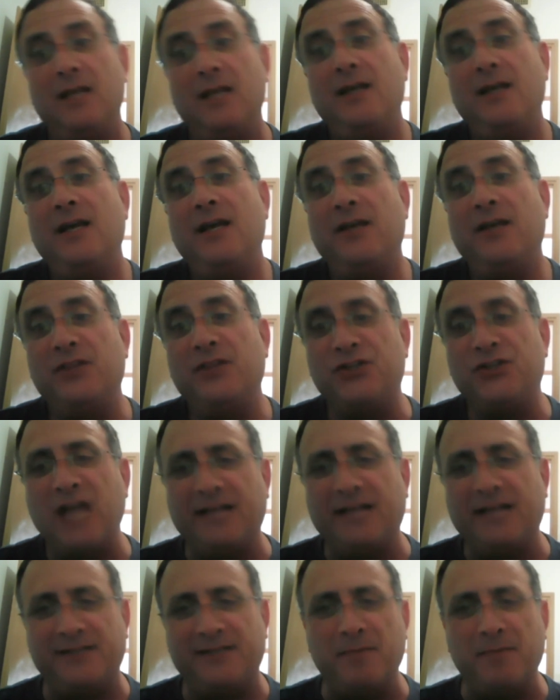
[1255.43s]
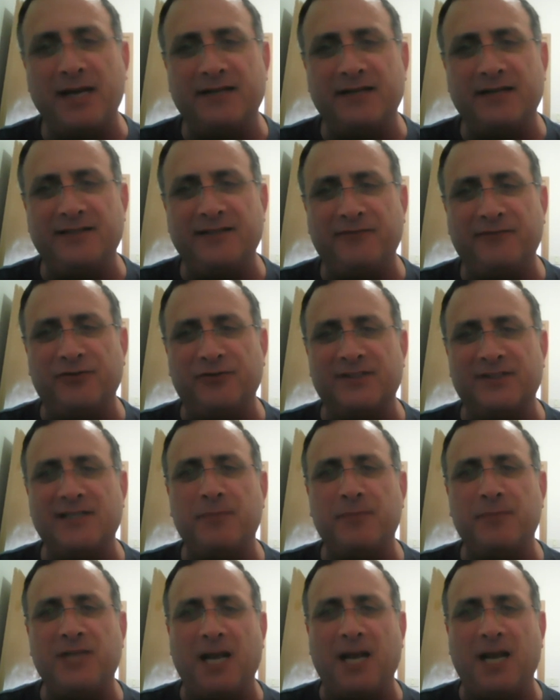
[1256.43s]
the chance to make a difference.
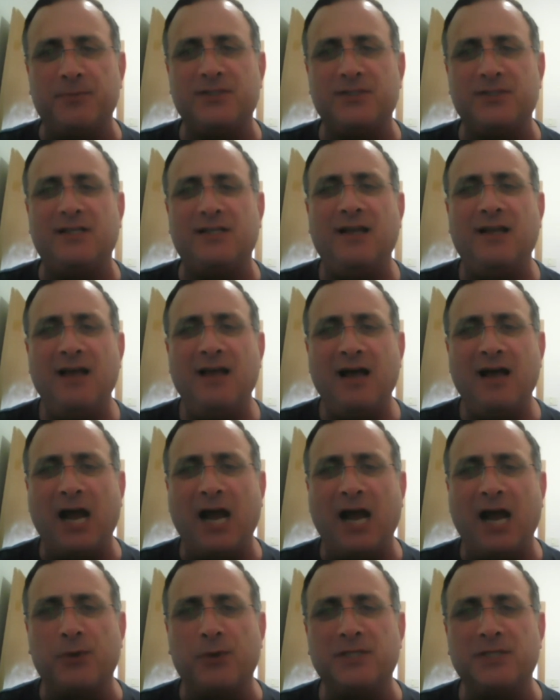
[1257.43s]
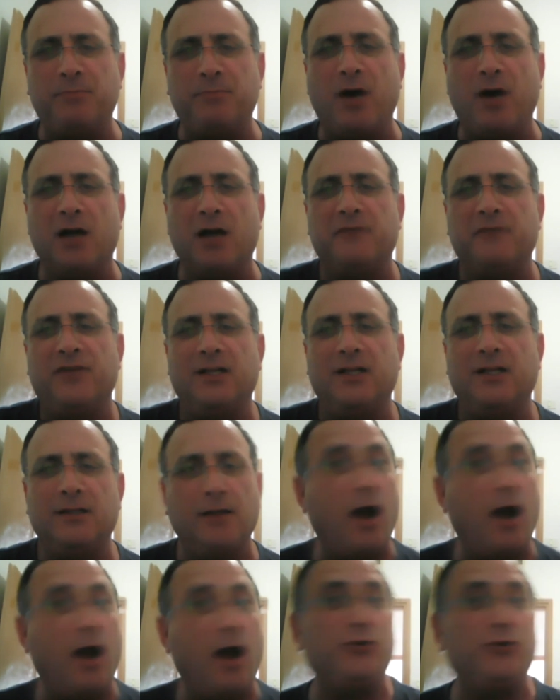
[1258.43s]
Sometimes I was a part of a large
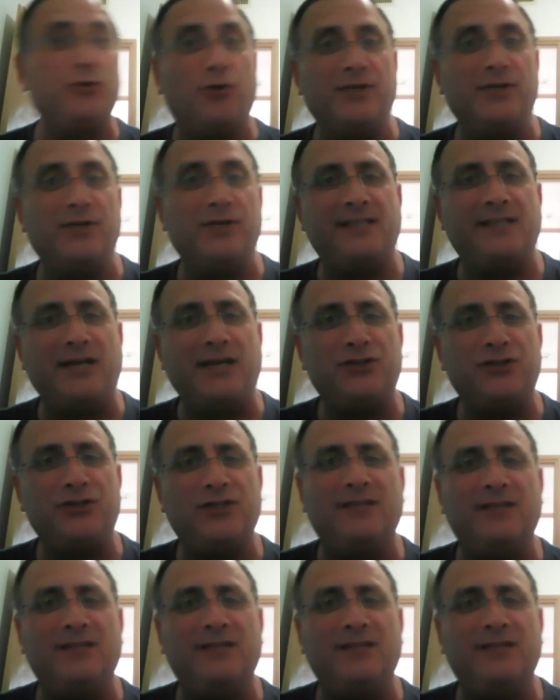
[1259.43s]
organization,